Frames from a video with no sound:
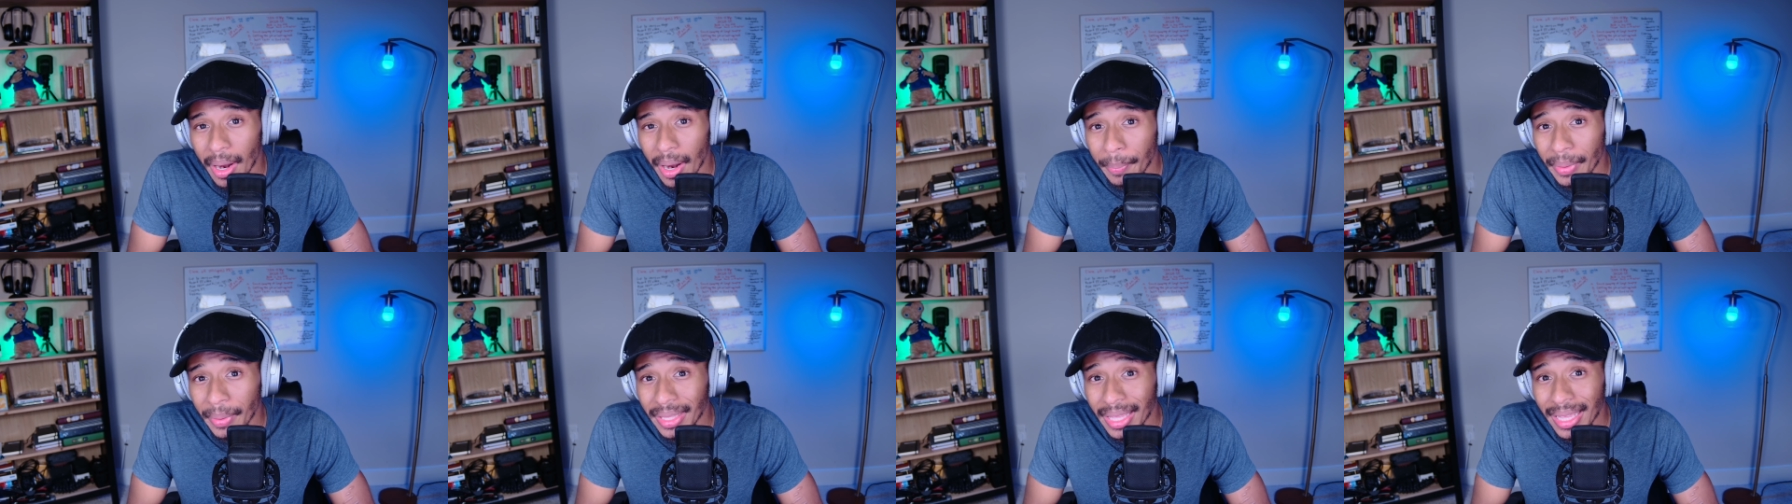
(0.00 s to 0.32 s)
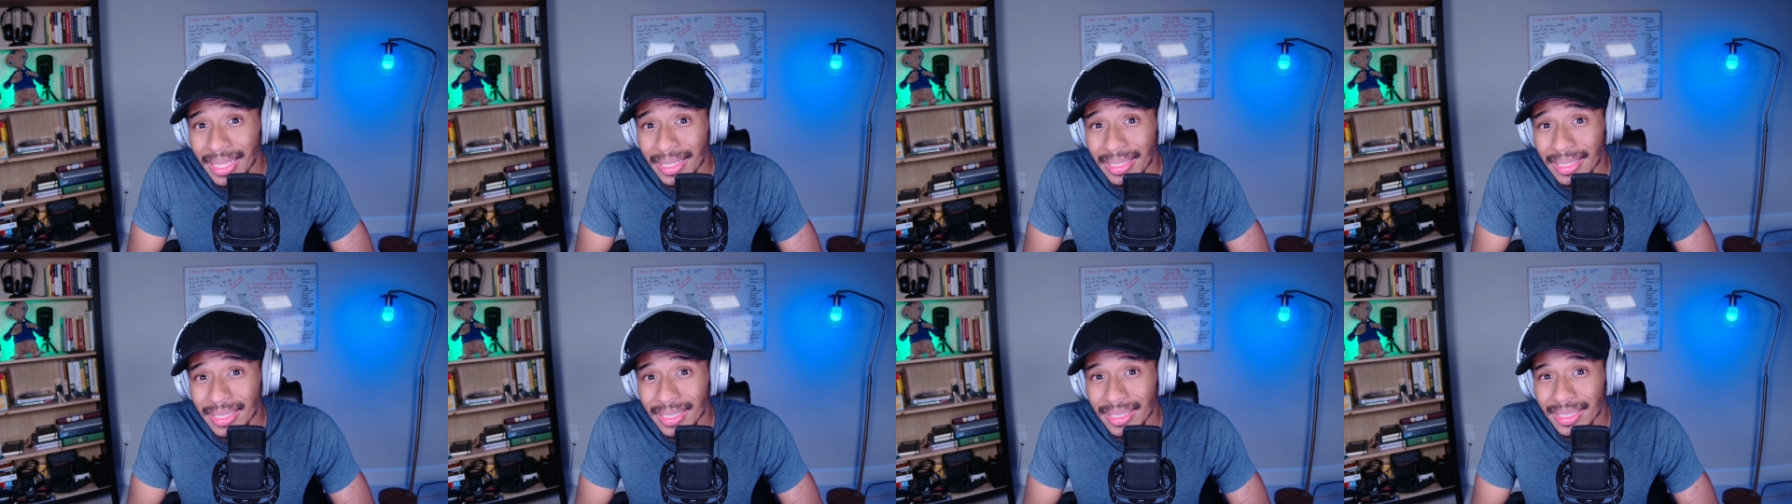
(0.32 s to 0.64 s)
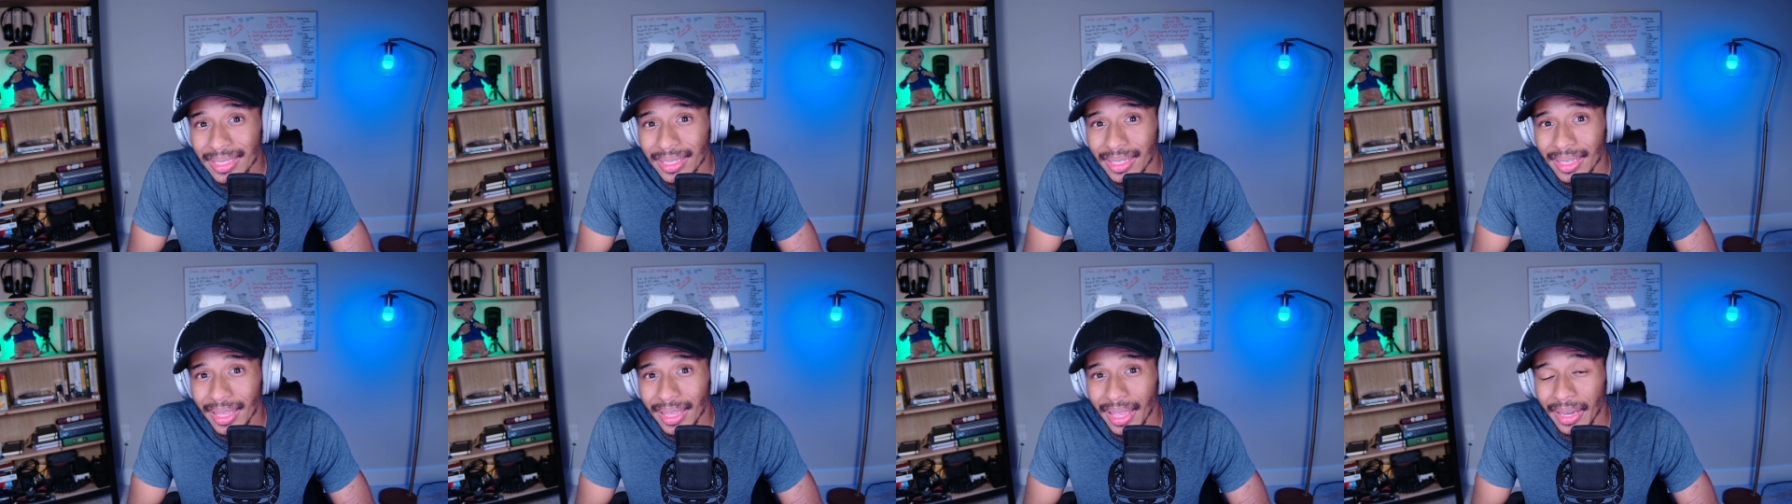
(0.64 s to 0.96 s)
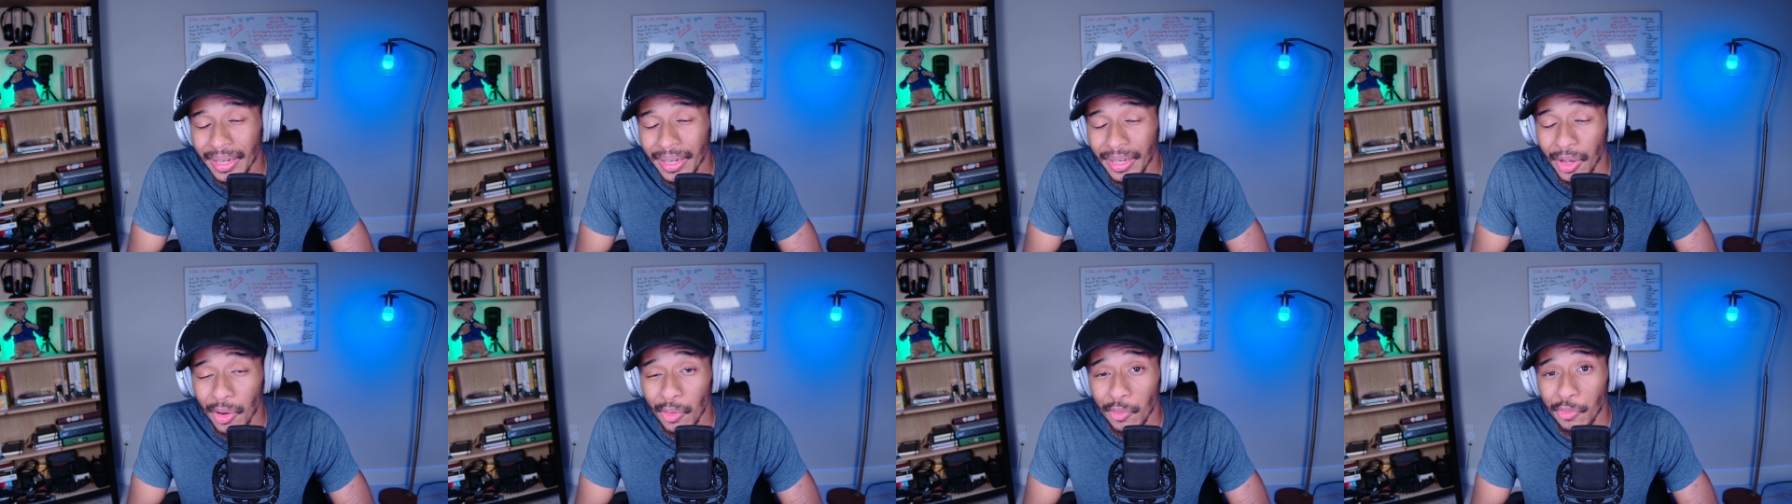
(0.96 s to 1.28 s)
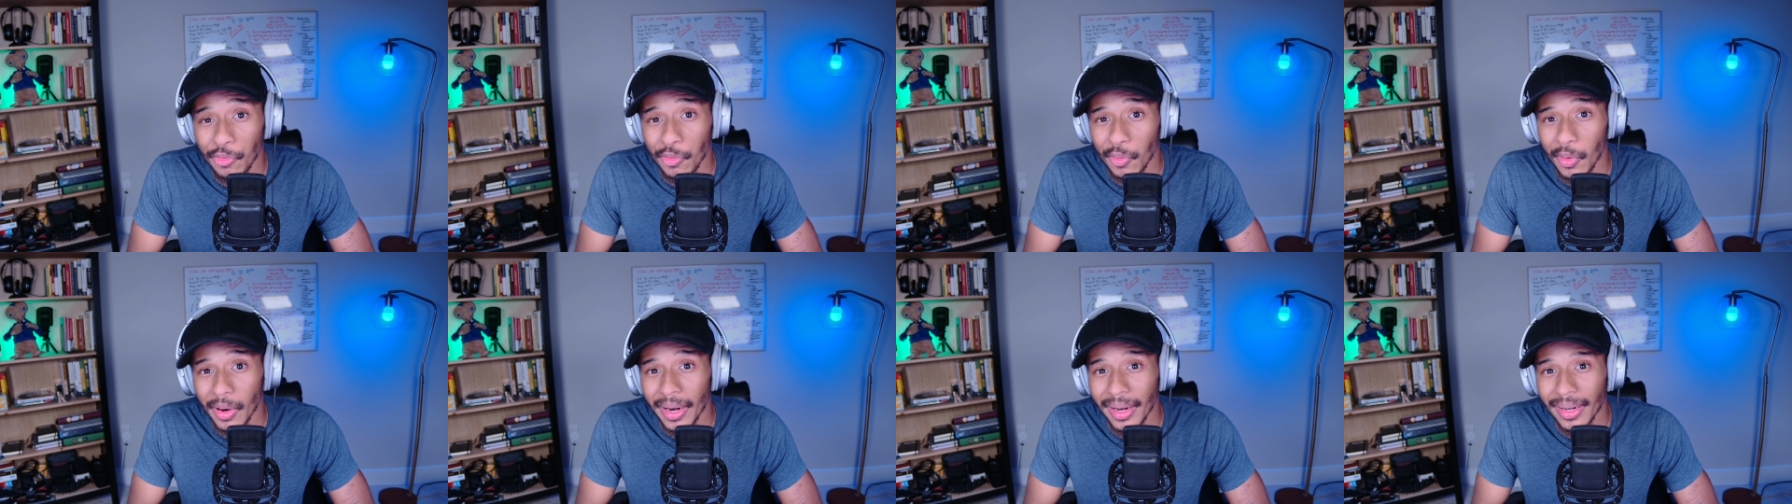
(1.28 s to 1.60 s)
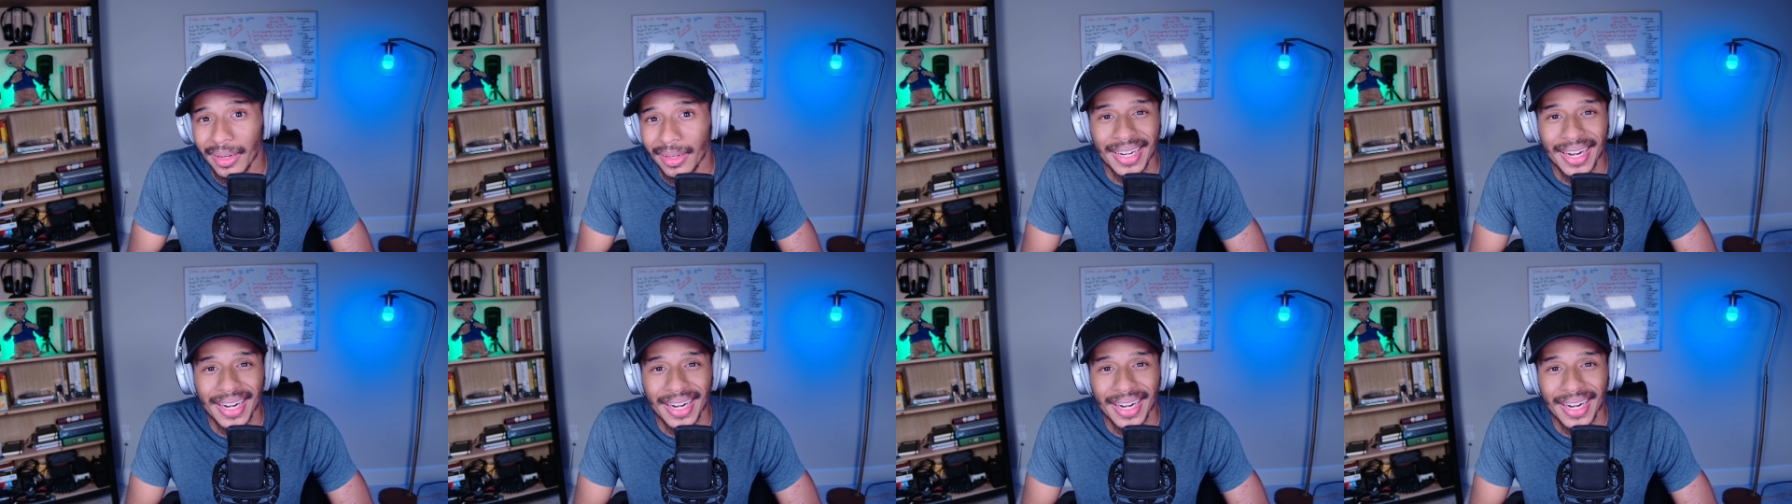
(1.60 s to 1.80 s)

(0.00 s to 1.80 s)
up against and go for it.